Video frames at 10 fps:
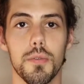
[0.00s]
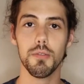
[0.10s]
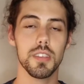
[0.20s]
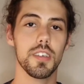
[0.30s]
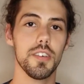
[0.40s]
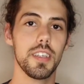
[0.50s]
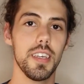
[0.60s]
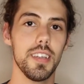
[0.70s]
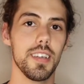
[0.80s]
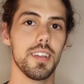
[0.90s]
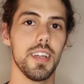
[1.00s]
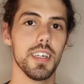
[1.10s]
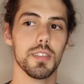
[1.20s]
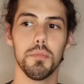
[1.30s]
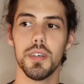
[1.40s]
I was a good kid in
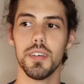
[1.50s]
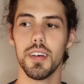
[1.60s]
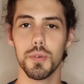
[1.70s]
class, but